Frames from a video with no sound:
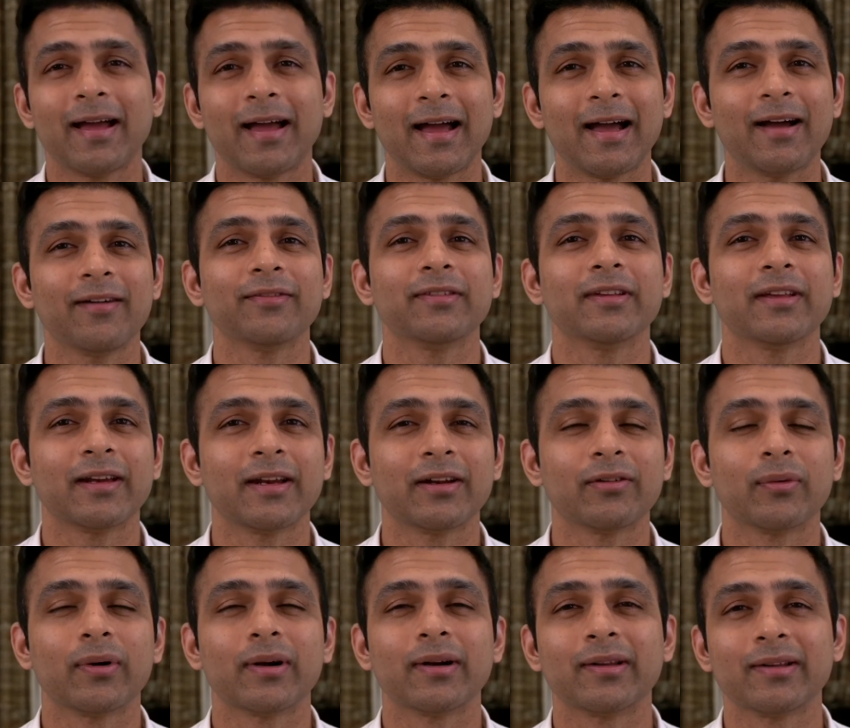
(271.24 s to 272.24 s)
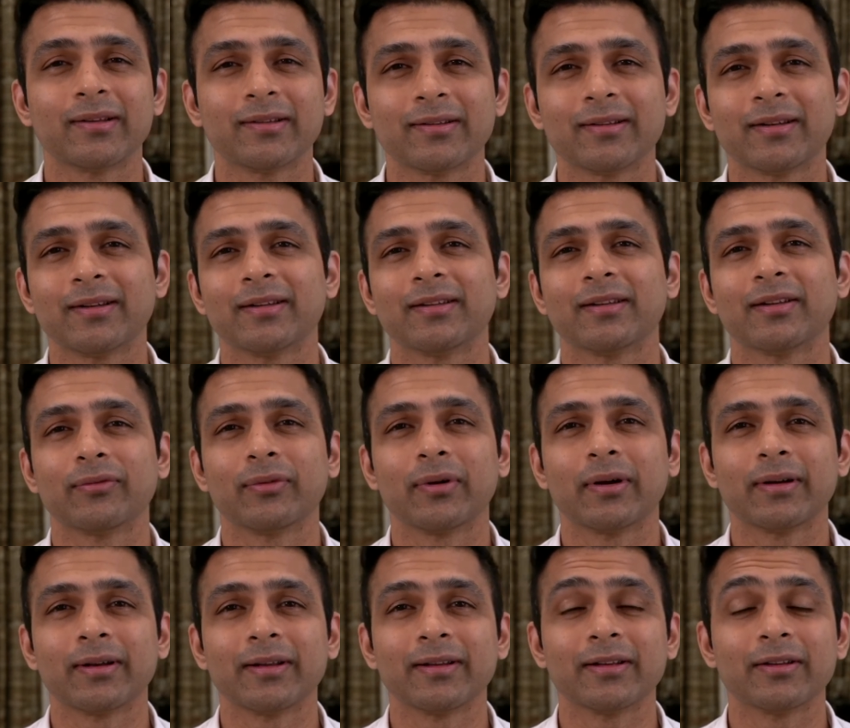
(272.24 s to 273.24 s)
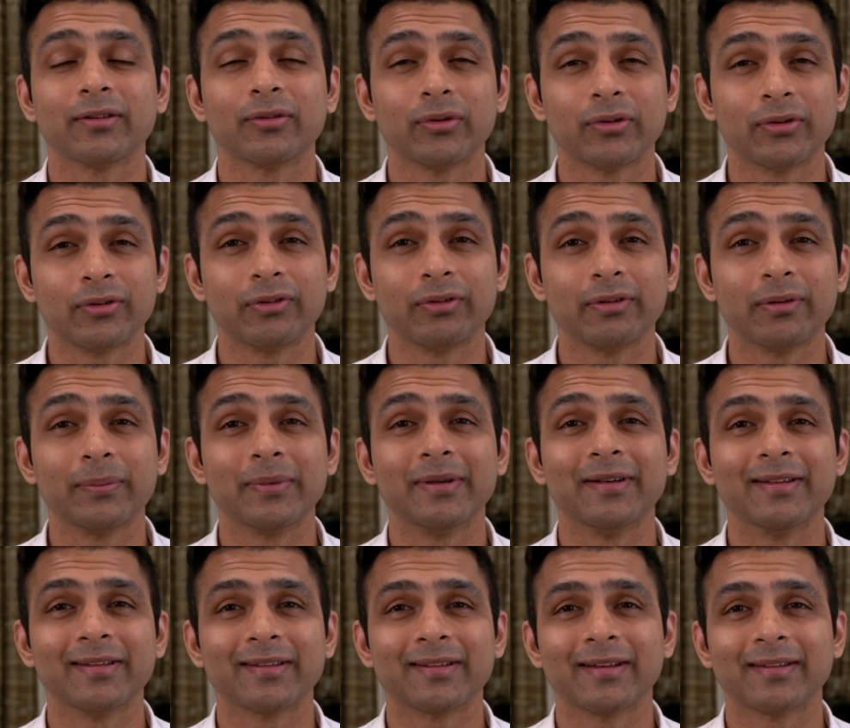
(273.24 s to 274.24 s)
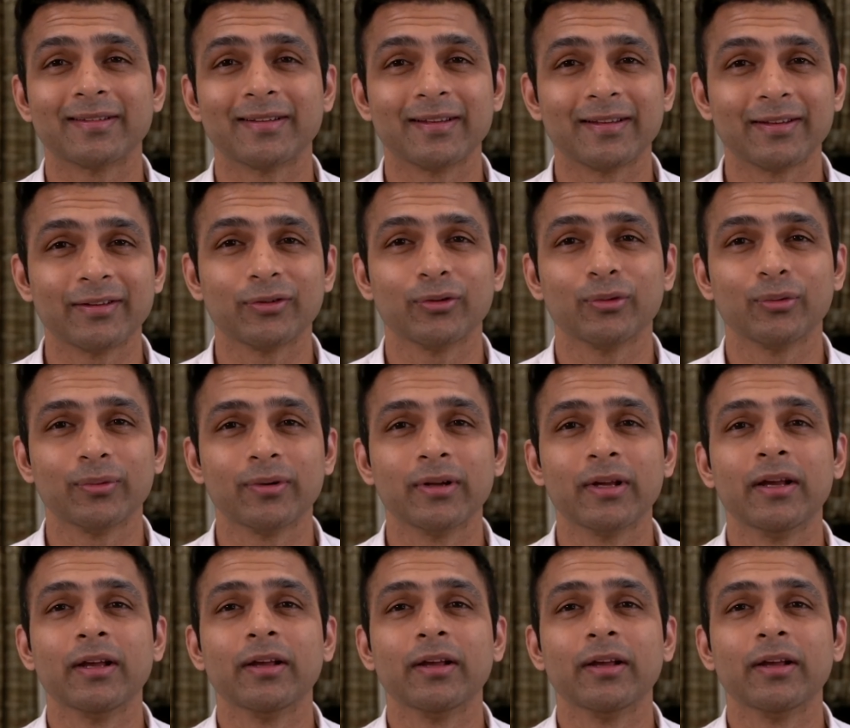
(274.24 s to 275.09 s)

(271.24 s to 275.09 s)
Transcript: have their advantages and disadvantages, which we will be discussing soon.